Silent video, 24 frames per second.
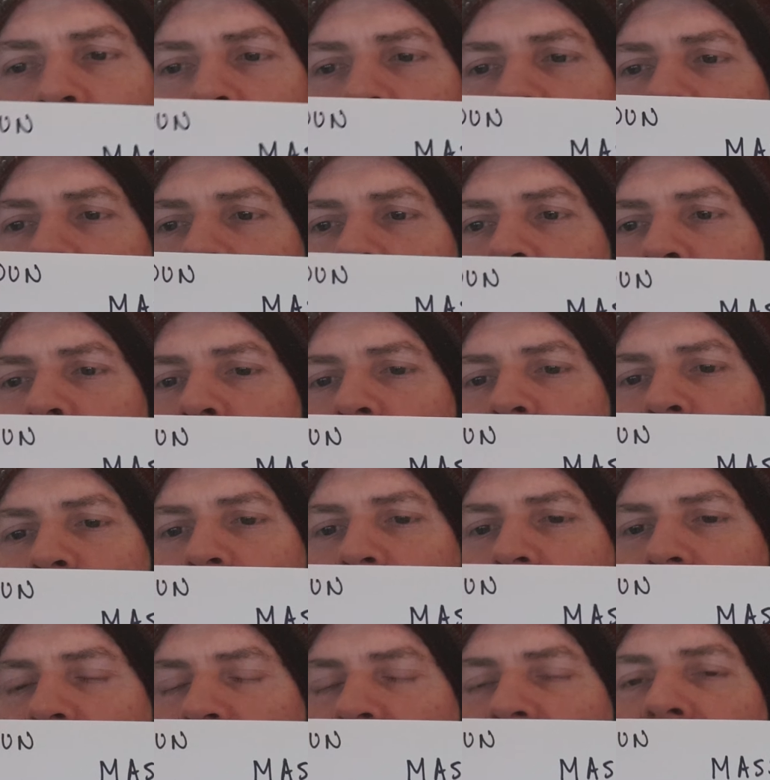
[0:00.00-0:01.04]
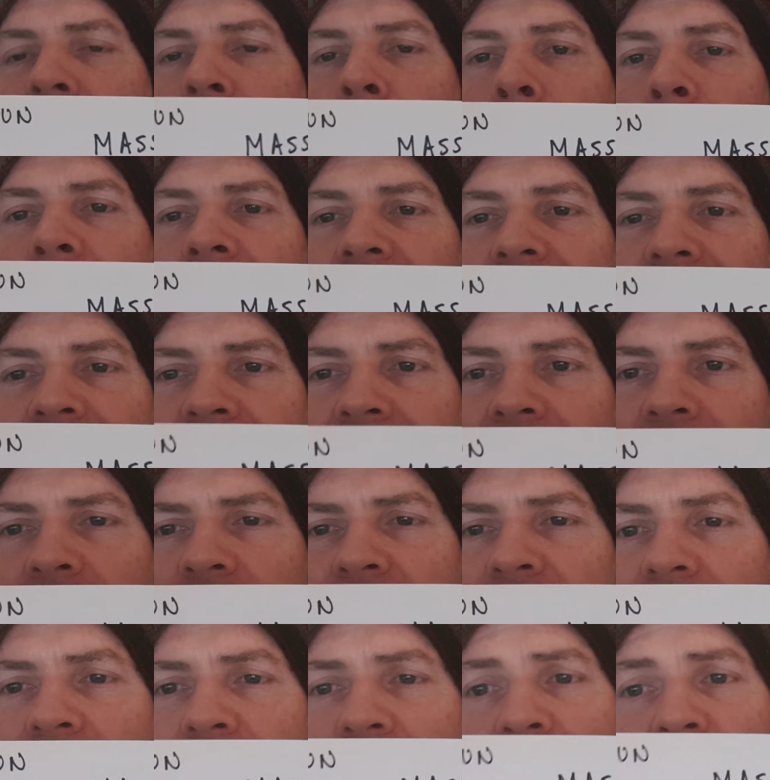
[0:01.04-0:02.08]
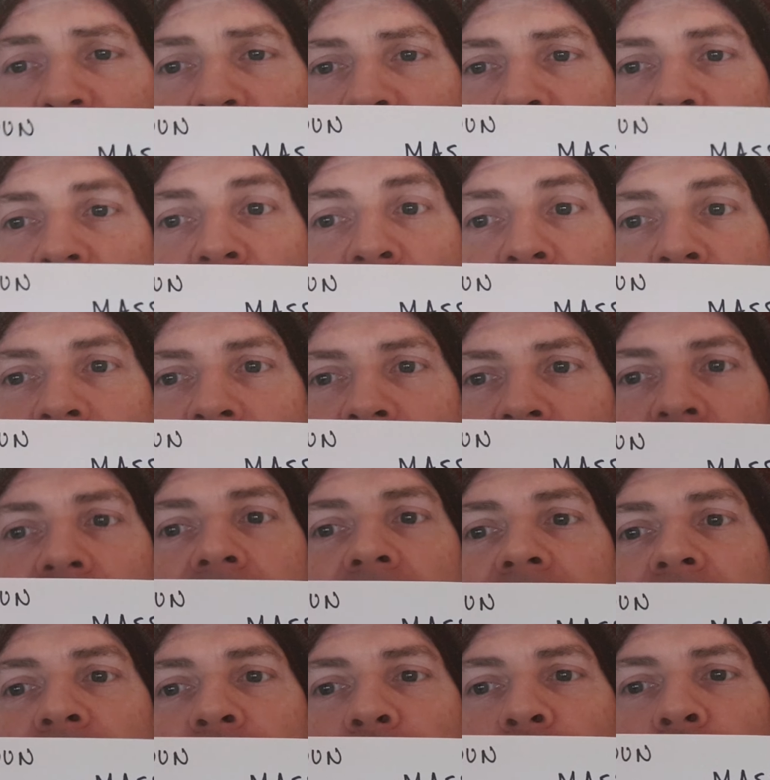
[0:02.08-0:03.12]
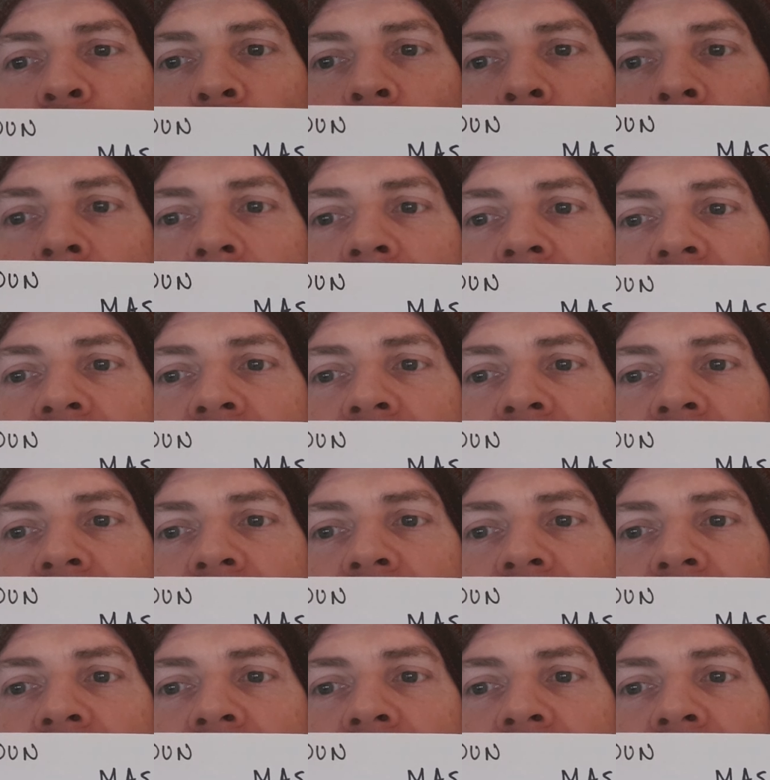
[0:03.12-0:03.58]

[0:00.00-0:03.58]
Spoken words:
So, the thing about count nouns is that you're counting from